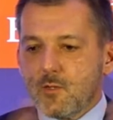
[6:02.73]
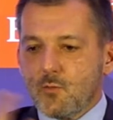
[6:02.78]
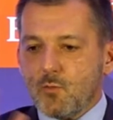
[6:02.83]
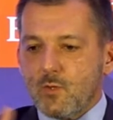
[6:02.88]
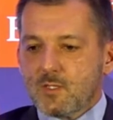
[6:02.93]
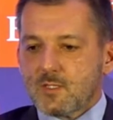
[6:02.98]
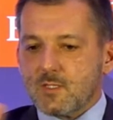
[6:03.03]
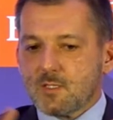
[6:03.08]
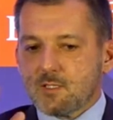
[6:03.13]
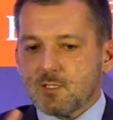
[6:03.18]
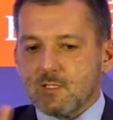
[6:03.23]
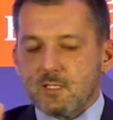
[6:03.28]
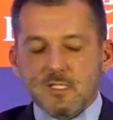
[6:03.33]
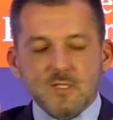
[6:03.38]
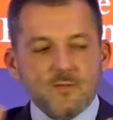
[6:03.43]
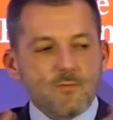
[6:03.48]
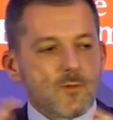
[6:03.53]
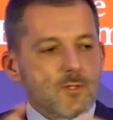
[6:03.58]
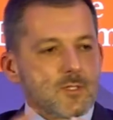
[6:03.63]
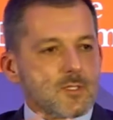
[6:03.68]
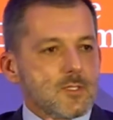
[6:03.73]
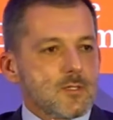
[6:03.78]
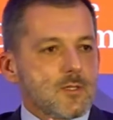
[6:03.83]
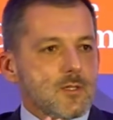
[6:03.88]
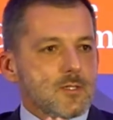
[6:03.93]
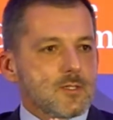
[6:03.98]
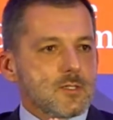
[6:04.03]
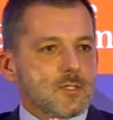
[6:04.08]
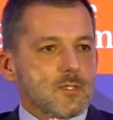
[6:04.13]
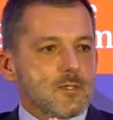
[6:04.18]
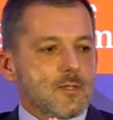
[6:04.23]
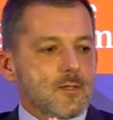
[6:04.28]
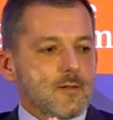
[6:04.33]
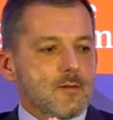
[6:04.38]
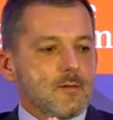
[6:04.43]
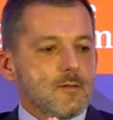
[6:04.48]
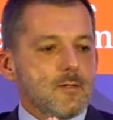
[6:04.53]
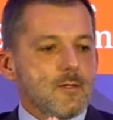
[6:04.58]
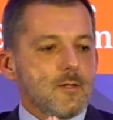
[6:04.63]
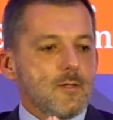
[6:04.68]
that we are successful, etc.,
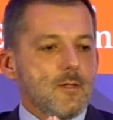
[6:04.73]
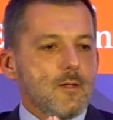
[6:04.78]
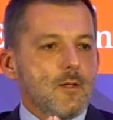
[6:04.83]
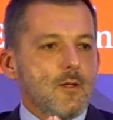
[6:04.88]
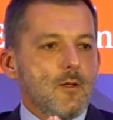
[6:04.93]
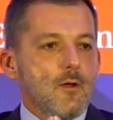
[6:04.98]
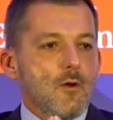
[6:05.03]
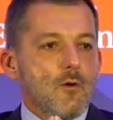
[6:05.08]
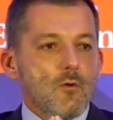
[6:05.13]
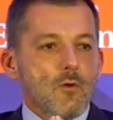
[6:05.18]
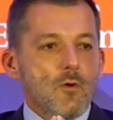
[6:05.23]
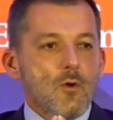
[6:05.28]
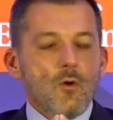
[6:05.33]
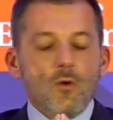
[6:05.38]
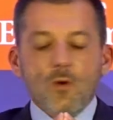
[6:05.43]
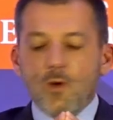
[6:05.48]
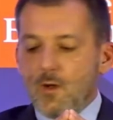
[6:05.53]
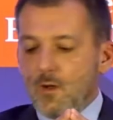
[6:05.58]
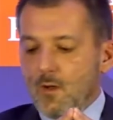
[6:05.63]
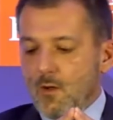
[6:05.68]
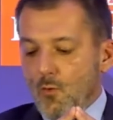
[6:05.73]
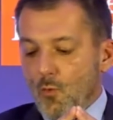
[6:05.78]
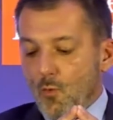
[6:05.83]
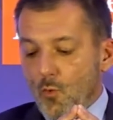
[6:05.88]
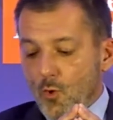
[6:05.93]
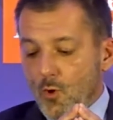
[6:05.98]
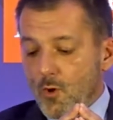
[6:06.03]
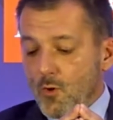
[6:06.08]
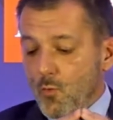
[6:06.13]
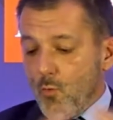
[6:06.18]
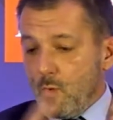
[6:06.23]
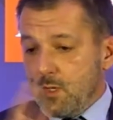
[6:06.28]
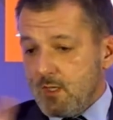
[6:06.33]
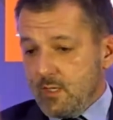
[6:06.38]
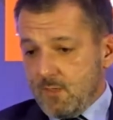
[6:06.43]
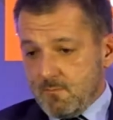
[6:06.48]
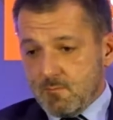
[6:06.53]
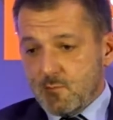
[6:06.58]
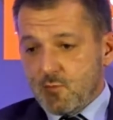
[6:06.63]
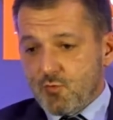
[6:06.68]
etc. Or
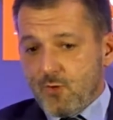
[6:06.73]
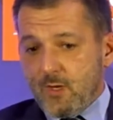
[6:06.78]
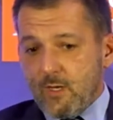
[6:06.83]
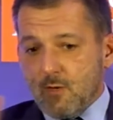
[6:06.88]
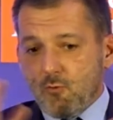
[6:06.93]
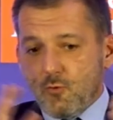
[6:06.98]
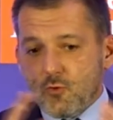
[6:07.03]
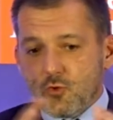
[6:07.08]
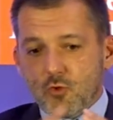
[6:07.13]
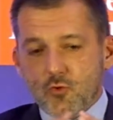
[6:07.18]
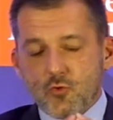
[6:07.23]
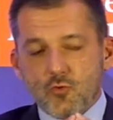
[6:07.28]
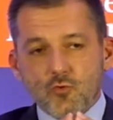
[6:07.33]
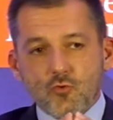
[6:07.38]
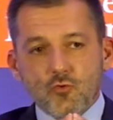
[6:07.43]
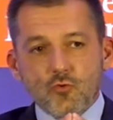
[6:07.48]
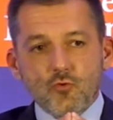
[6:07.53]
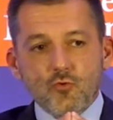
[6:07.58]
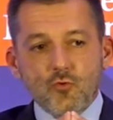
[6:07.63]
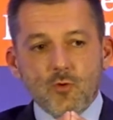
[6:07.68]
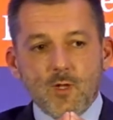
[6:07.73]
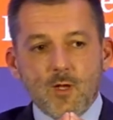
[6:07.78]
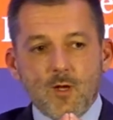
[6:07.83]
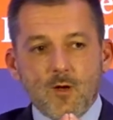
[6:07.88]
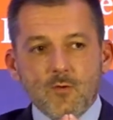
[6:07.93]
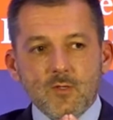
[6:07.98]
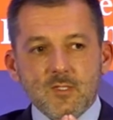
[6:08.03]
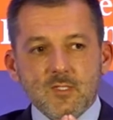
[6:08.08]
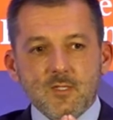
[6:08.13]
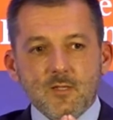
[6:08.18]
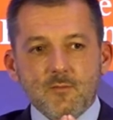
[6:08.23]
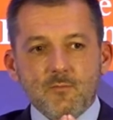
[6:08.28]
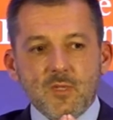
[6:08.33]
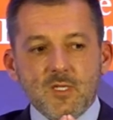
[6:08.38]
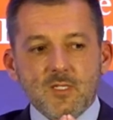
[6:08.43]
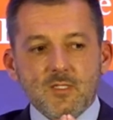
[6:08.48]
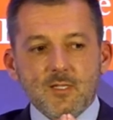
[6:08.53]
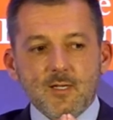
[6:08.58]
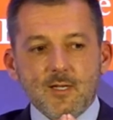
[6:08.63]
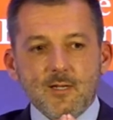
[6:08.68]
what I'm trying also to do now is that
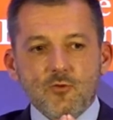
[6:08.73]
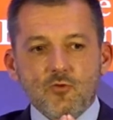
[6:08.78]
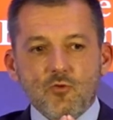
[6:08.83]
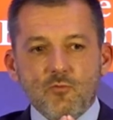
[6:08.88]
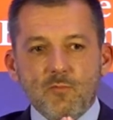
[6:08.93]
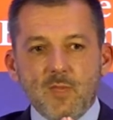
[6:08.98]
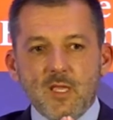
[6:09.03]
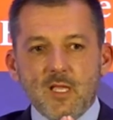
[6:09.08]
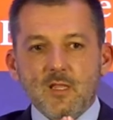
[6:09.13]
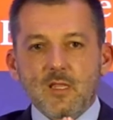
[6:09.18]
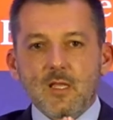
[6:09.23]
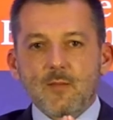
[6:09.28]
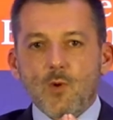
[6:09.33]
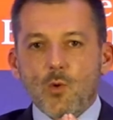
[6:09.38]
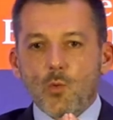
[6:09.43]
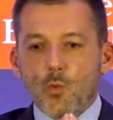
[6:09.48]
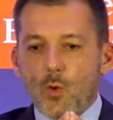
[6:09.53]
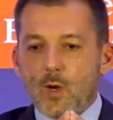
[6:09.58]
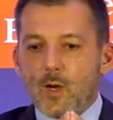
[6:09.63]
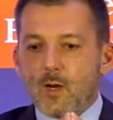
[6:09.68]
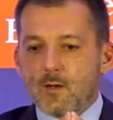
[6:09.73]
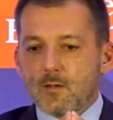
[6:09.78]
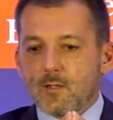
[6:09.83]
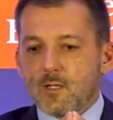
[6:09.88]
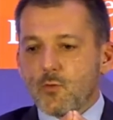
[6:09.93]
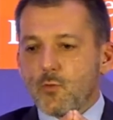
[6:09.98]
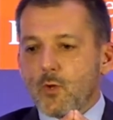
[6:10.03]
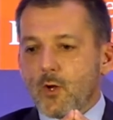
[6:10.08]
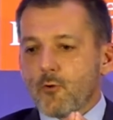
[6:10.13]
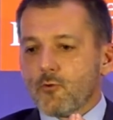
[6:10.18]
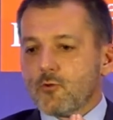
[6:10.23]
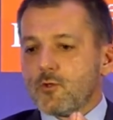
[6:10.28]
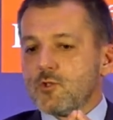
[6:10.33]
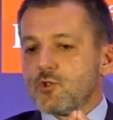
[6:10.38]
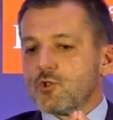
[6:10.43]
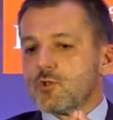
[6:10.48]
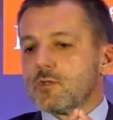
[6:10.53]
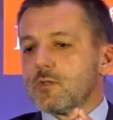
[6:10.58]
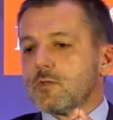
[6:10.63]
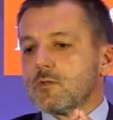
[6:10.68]
basically to make them aware that we are not
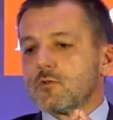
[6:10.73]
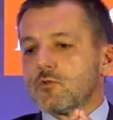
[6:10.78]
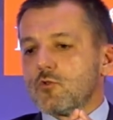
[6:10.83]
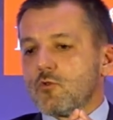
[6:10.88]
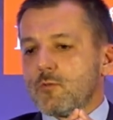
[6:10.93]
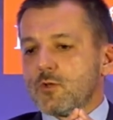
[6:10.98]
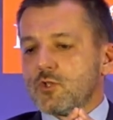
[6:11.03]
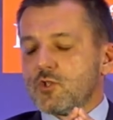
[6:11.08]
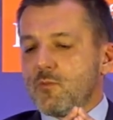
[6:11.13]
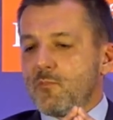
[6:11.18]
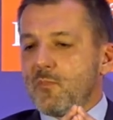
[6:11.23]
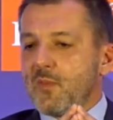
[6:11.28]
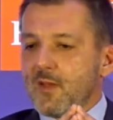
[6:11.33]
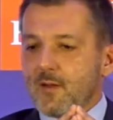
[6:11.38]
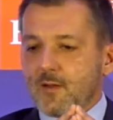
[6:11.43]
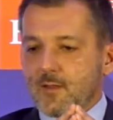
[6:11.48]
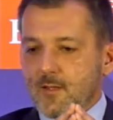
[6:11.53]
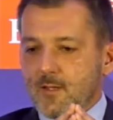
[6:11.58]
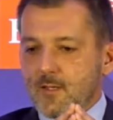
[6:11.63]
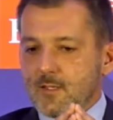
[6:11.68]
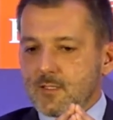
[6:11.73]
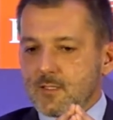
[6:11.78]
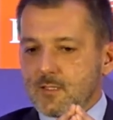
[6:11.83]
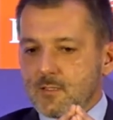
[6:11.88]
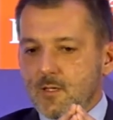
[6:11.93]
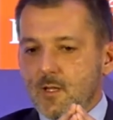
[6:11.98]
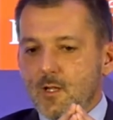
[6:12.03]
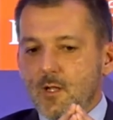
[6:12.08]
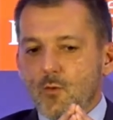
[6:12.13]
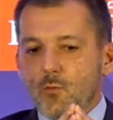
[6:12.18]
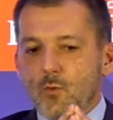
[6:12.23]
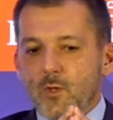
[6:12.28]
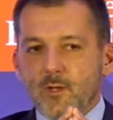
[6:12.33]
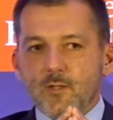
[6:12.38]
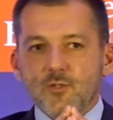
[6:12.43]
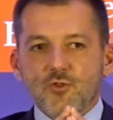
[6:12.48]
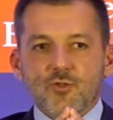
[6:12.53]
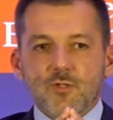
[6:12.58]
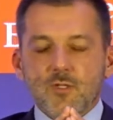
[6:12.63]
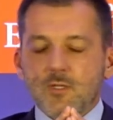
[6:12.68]
interested in so much PR things, we are
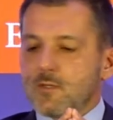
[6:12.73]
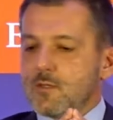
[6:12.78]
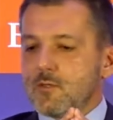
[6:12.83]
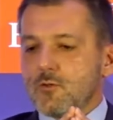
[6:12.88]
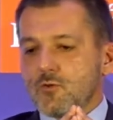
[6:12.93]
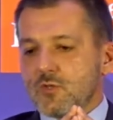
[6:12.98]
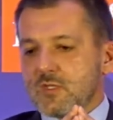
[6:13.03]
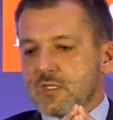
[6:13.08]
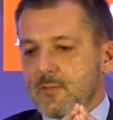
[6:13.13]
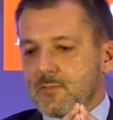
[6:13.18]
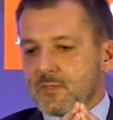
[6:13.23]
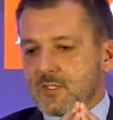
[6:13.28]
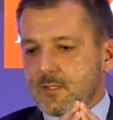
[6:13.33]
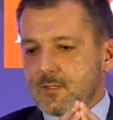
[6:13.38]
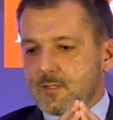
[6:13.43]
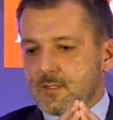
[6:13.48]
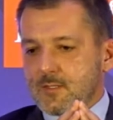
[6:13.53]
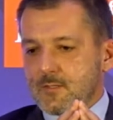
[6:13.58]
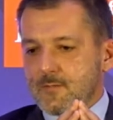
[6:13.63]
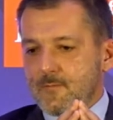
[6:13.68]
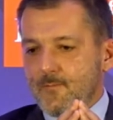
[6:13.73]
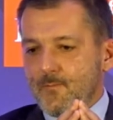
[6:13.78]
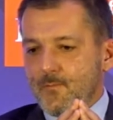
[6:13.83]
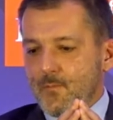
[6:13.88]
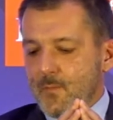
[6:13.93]
interested in the substance.